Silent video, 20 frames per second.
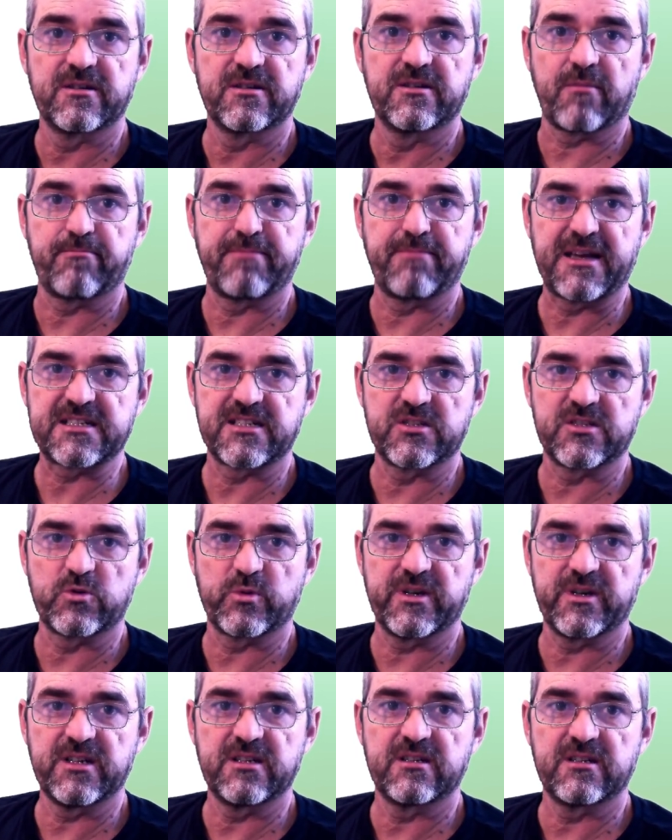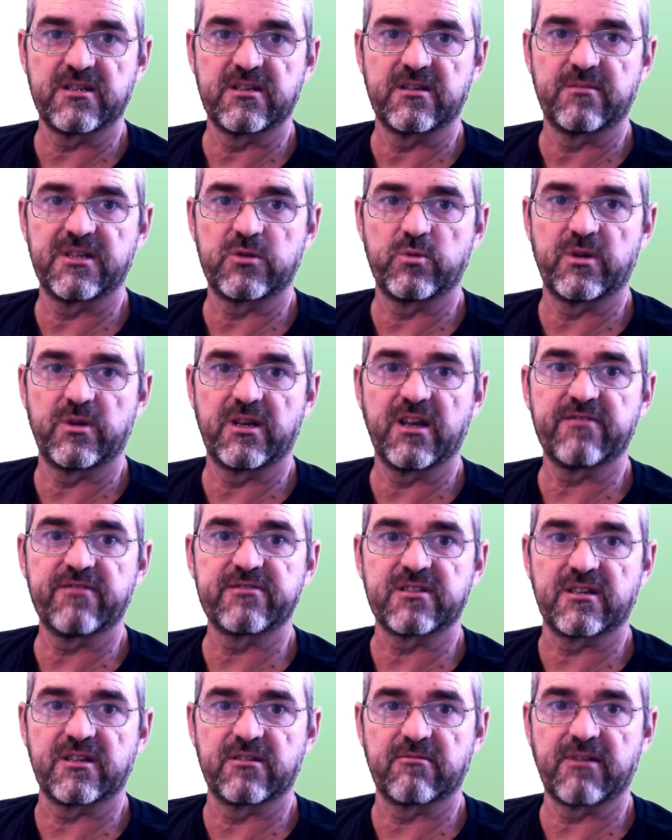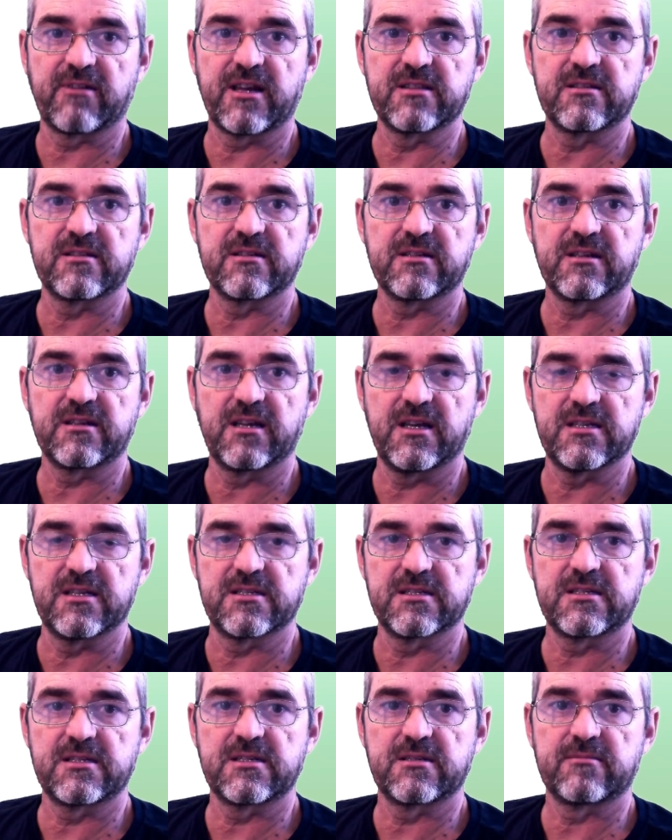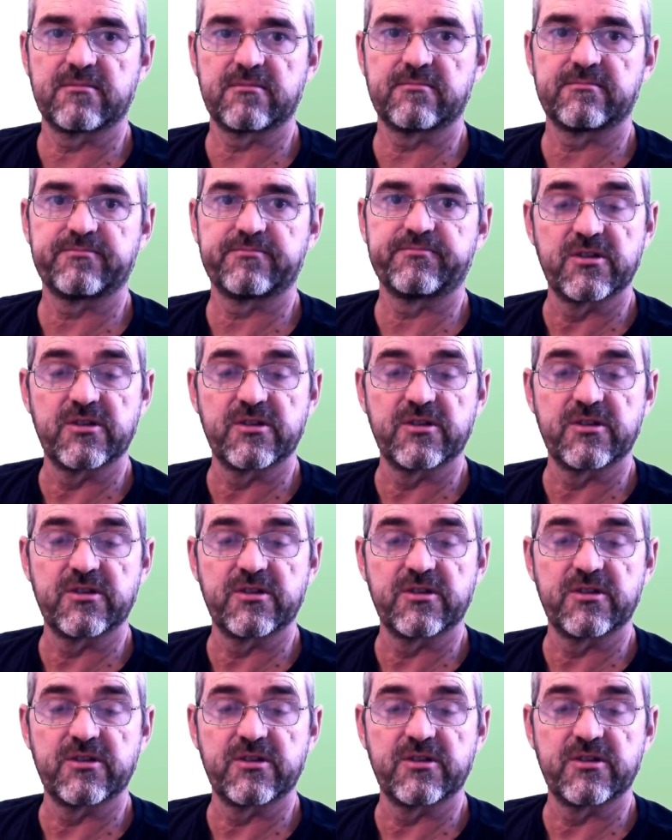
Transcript: the passageway between left and right cages,